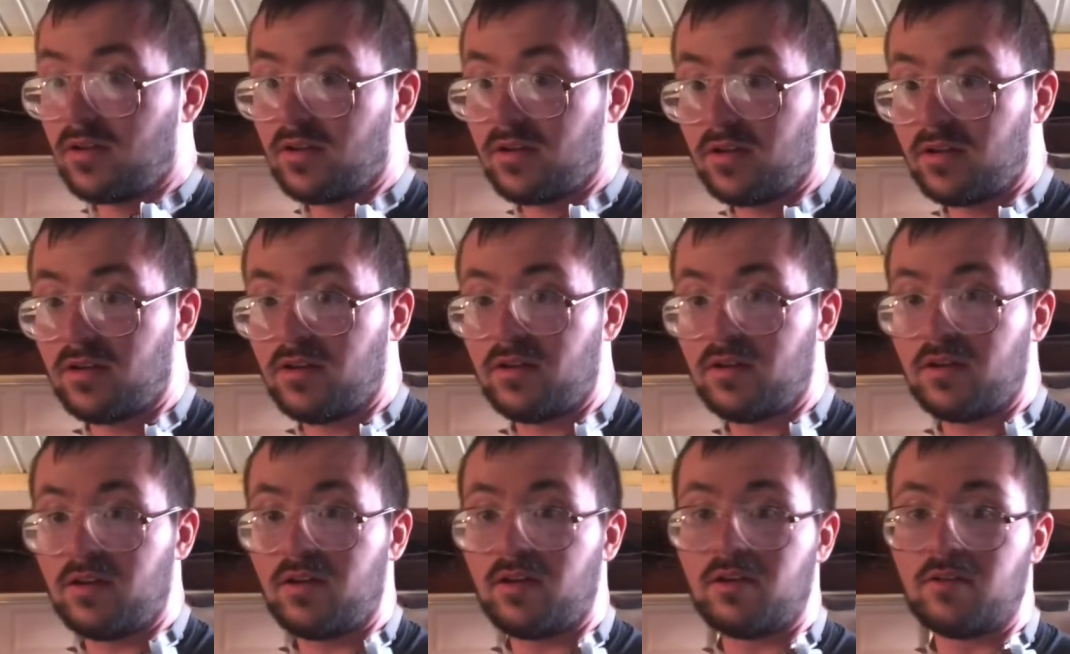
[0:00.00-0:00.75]

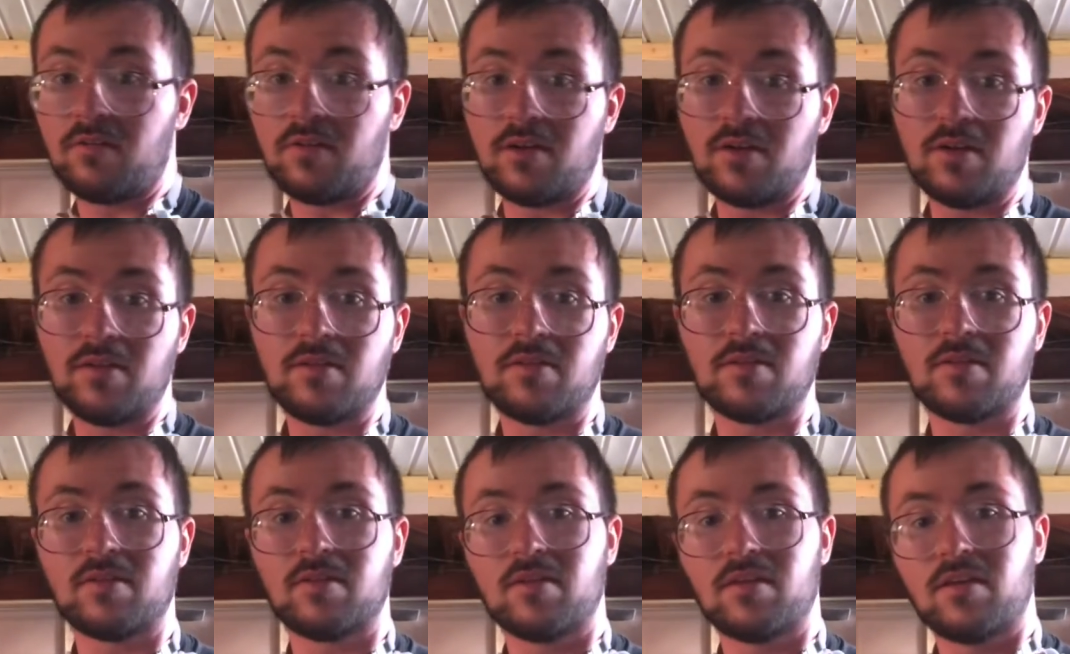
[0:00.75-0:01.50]

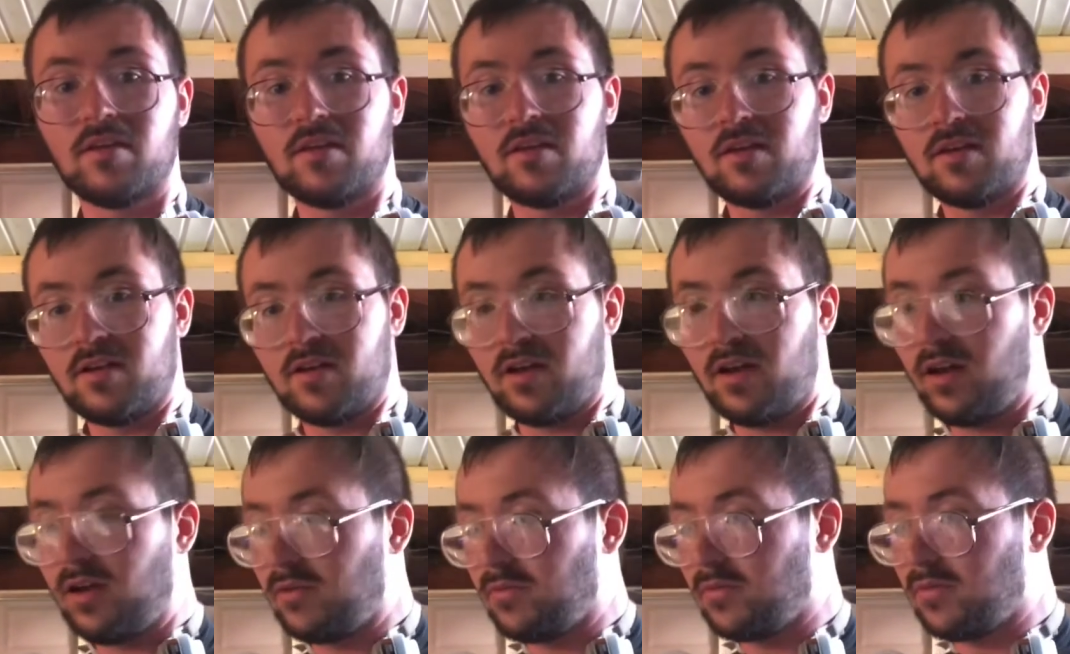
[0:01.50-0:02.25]
Anyways,
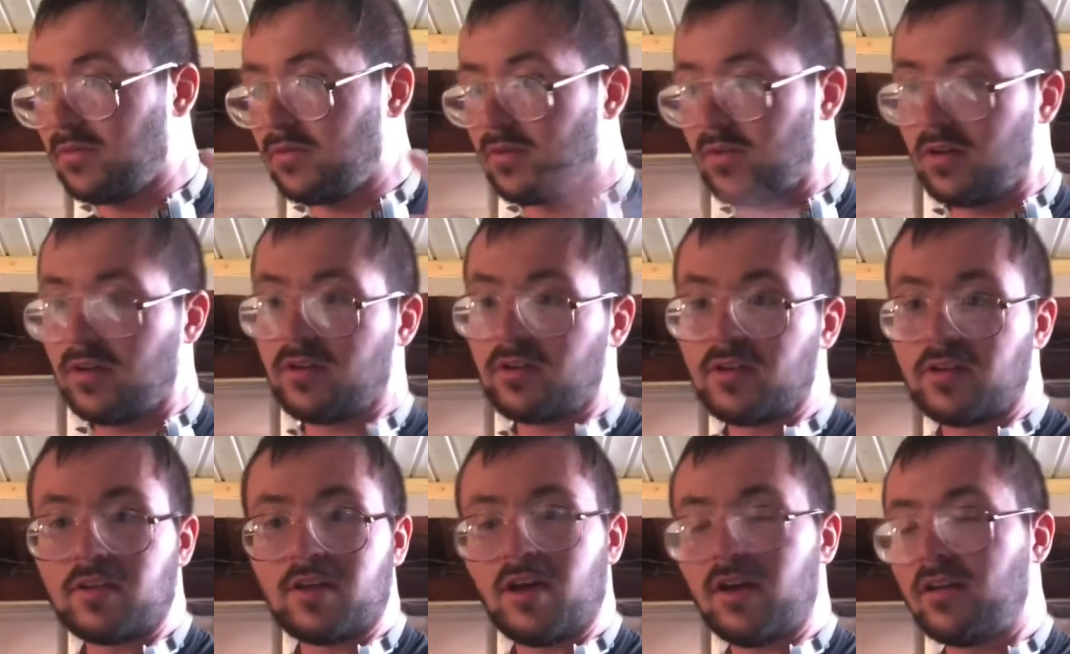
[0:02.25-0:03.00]
I will
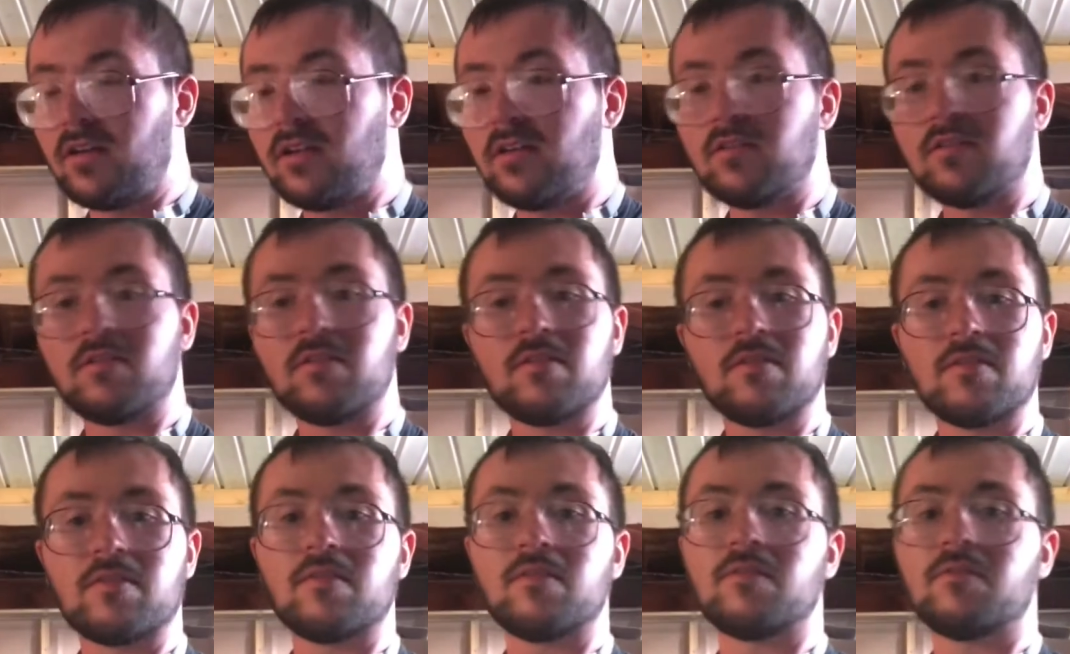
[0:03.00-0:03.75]
get down into
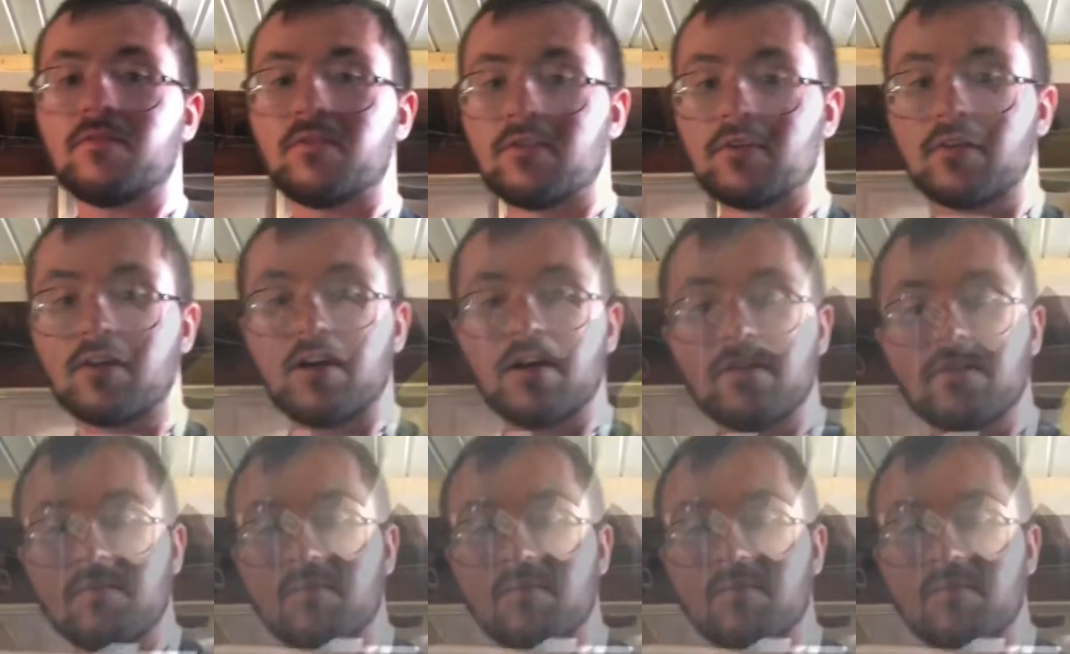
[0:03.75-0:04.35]
this for you guys